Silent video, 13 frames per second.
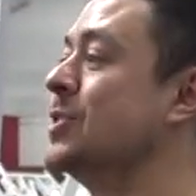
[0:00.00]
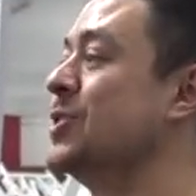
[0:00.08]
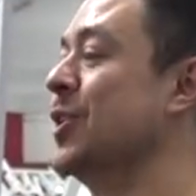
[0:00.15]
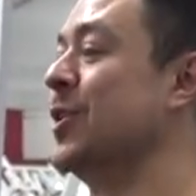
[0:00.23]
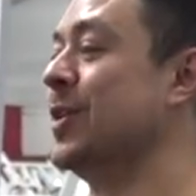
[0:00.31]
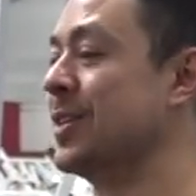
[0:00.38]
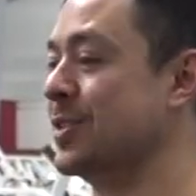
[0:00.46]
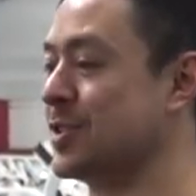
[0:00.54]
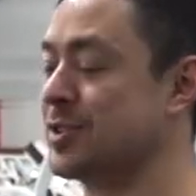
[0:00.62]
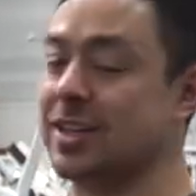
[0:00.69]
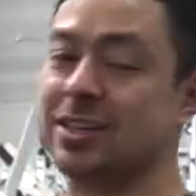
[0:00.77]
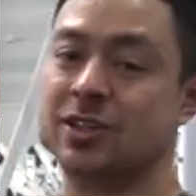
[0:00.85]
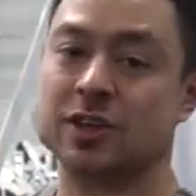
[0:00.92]
So there's
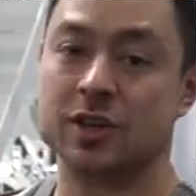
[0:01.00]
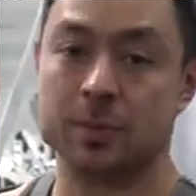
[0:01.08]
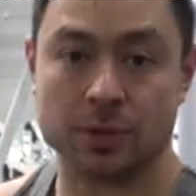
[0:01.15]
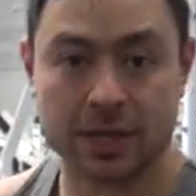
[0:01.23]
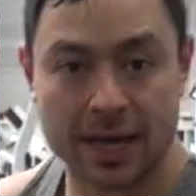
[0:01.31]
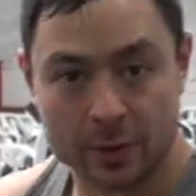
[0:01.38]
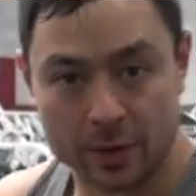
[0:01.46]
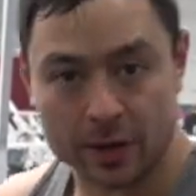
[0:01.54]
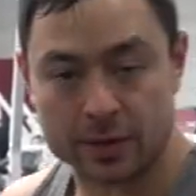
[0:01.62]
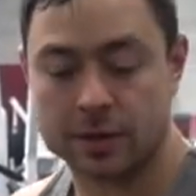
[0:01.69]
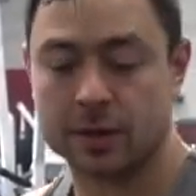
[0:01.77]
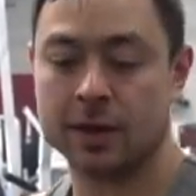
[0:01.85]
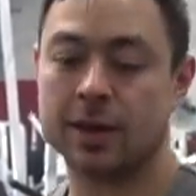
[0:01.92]
things that you play with
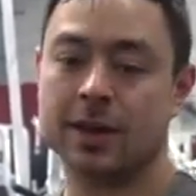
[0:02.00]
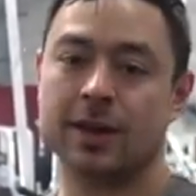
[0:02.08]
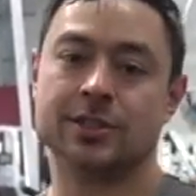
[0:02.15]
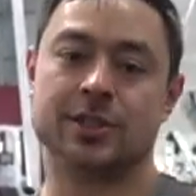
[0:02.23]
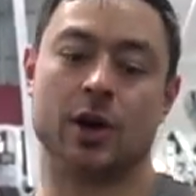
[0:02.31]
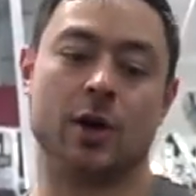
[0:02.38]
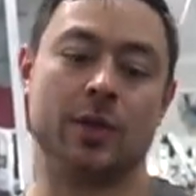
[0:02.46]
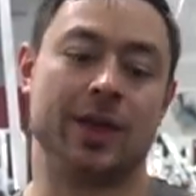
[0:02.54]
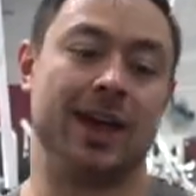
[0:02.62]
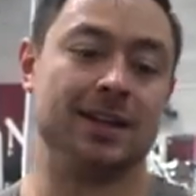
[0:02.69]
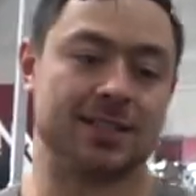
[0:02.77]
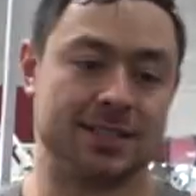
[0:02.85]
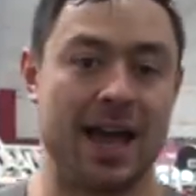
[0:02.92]
so
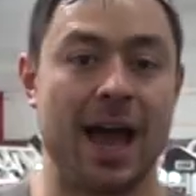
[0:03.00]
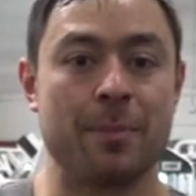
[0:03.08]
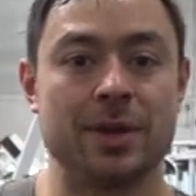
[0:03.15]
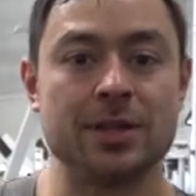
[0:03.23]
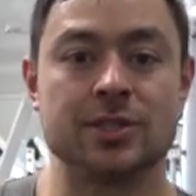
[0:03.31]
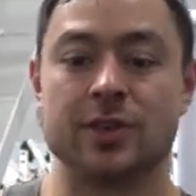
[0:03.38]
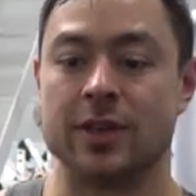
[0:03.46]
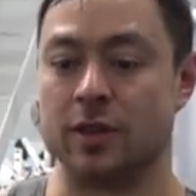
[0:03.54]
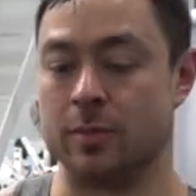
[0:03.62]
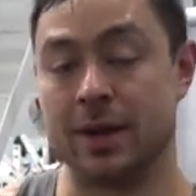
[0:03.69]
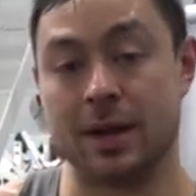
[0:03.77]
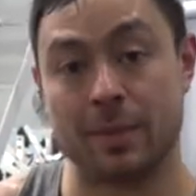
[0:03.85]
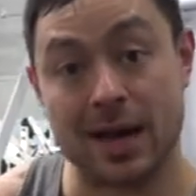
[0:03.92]
that it doesn't happen, so that
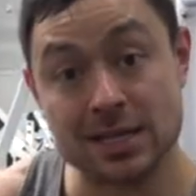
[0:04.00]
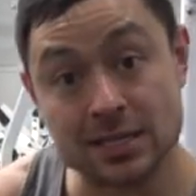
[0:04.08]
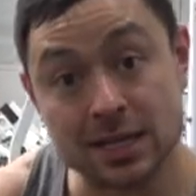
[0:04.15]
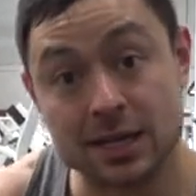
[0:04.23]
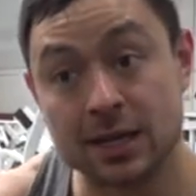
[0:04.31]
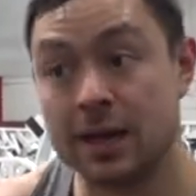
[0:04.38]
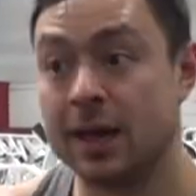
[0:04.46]
you minimize it.